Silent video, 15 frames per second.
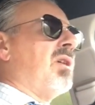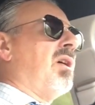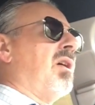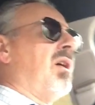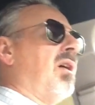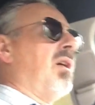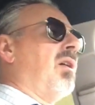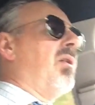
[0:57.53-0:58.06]

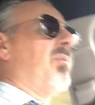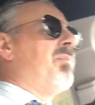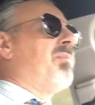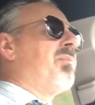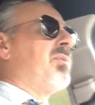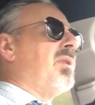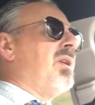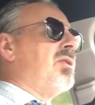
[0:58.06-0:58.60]

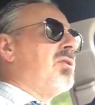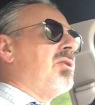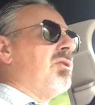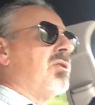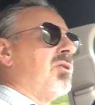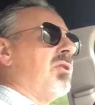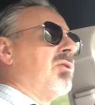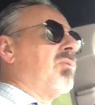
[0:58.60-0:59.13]
and she's
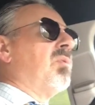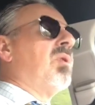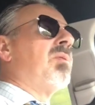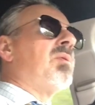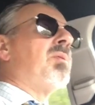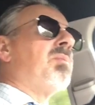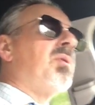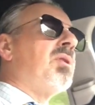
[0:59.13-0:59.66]
a young
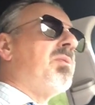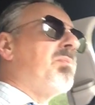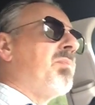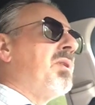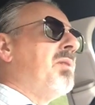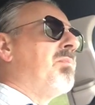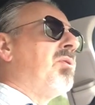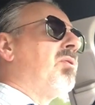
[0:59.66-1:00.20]
woman, but
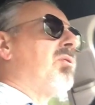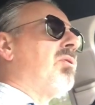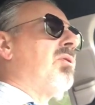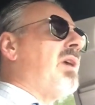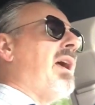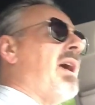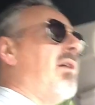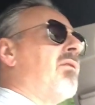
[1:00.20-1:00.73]
people who are
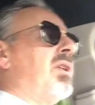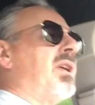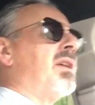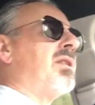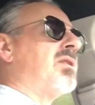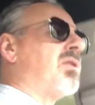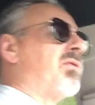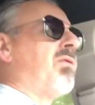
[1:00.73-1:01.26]

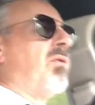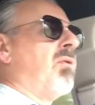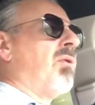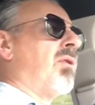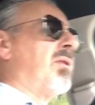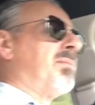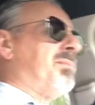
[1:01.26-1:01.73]
advocates for